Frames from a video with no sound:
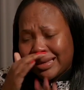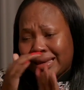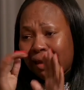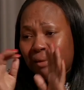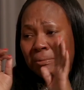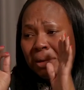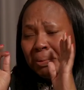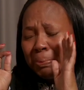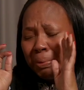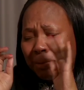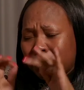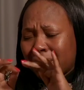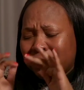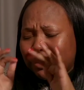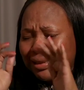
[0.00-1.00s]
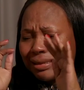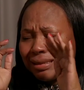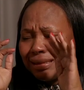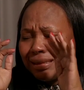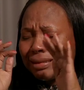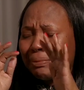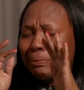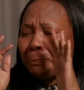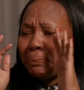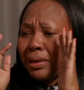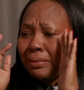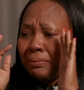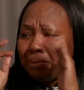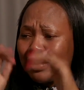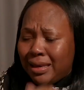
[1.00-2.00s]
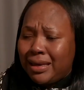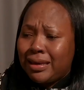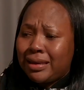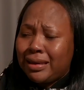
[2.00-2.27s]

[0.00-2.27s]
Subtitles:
Gave me permission to be me.